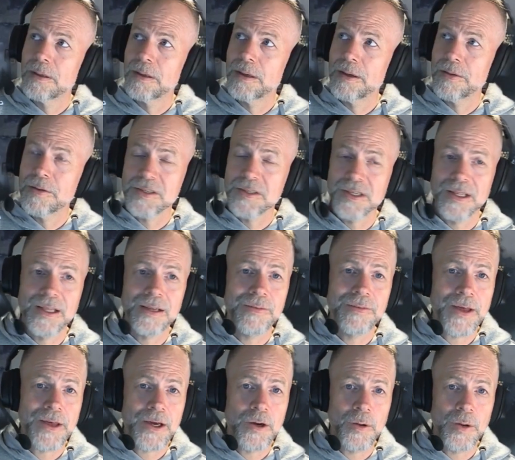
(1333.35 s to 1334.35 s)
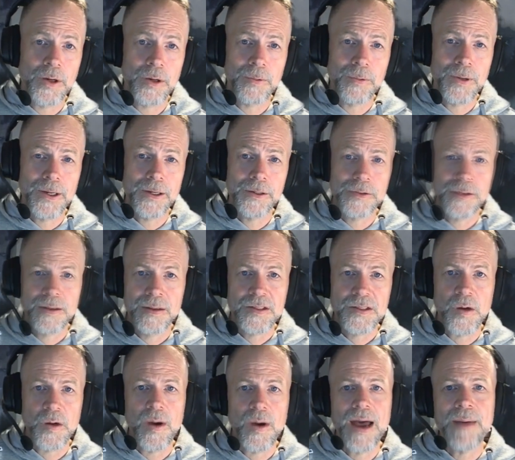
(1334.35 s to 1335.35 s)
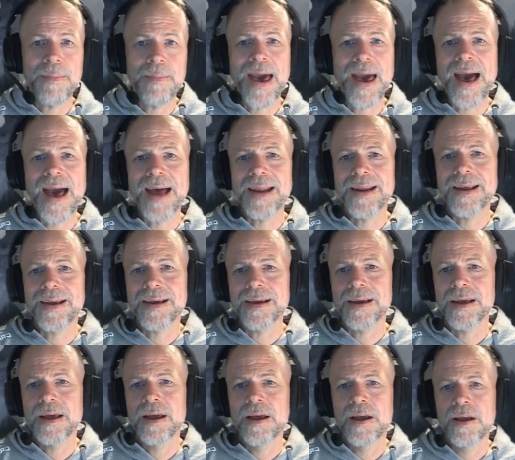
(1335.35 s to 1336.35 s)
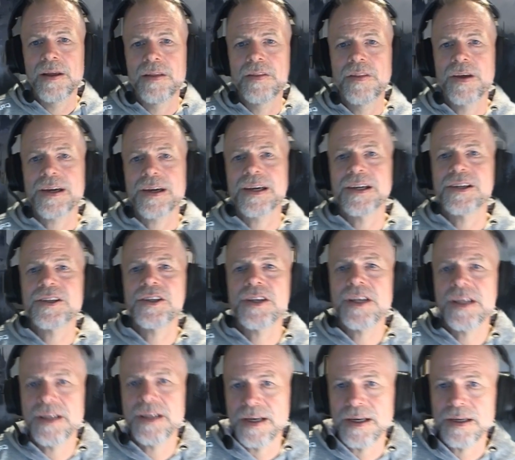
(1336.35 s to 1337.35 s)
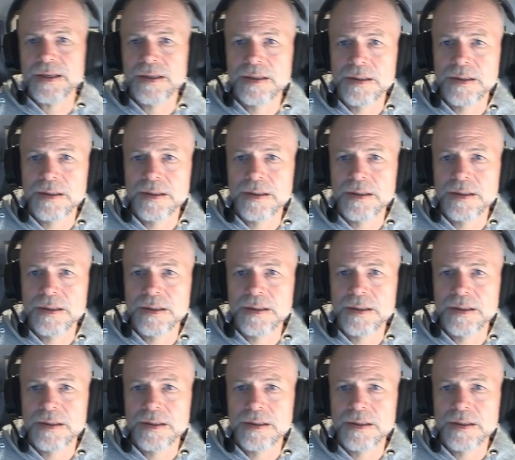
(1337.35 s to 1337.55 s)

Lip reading: Yeah, there's a lot of that going around. So I'm adding the Kashida,